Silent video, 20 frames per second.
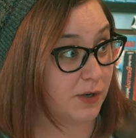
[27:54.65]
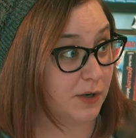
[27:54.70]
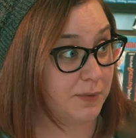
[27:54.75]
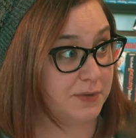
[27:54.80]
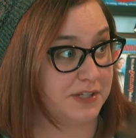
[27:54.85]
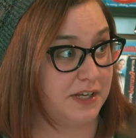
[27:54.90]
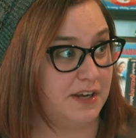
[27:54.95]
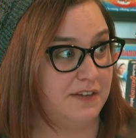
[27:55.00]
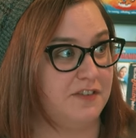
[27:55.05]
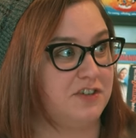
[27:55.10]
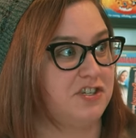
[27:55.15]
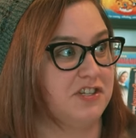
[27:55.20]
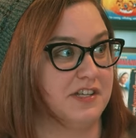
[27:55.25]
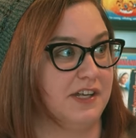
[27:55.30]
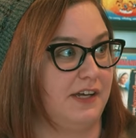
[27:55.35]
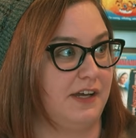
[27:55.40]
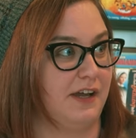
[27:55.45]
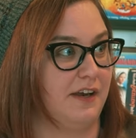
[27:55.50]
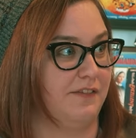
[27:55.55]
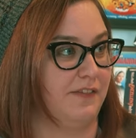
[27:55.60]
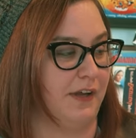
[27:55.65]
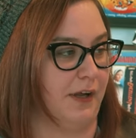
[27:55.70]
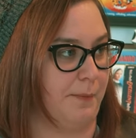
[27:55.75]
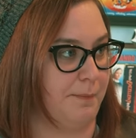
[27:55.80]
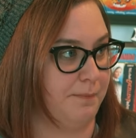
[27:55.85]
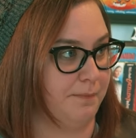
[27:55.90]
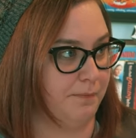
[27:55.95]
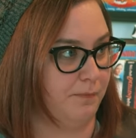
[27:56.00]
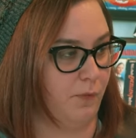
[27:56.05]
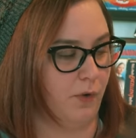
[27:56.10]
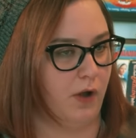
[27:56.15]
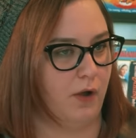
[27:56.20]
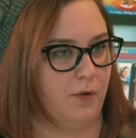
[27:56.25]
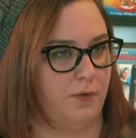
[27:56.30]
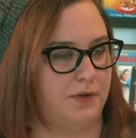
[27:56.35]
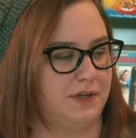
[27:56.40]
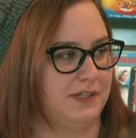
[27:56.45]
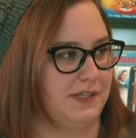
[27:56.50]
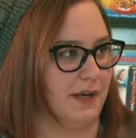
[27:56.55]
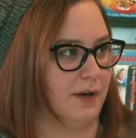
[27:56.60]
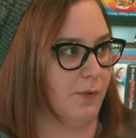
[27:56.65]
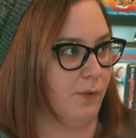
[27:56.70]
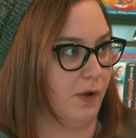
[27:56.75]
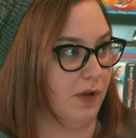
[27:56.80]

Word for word: It he's, wasn't even just like kind of like a oh he said it